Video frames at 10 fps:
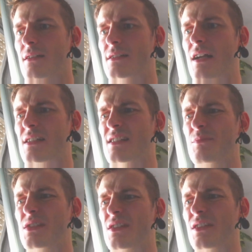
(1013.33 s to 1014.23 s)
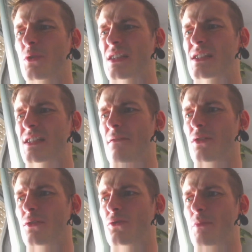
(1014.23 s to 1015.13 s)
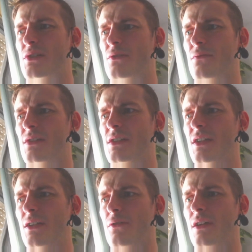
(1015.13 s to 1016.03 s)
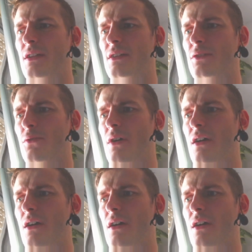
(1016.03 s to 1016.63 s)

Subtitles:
Stars, it means that you had several copies of this hero and you